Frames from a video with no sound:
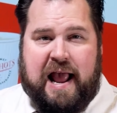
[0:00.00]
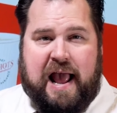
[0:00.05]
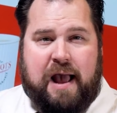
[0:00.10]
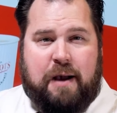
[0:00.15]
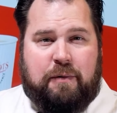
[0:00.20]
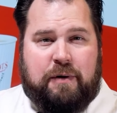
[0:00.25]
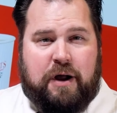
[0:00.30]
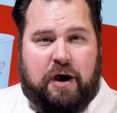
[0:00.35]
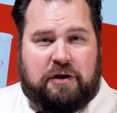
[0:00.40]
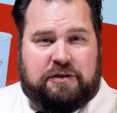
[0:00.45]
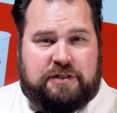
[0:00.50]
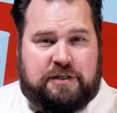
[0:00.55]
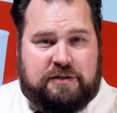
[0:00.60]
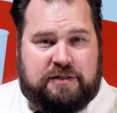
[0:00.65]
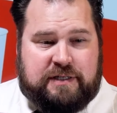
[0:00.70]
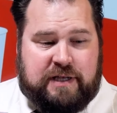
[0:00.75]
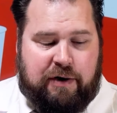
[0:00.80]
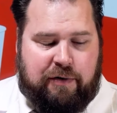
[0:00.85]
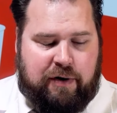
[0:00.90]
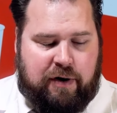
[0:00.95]
and we also
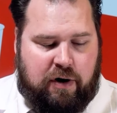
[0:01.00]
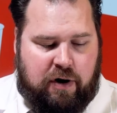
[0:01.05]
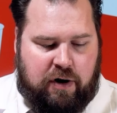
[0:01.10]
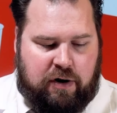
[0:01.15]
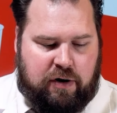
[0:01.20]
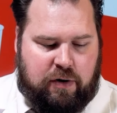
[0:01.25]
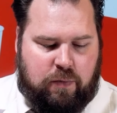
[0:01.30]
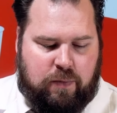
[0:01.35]
sell it on our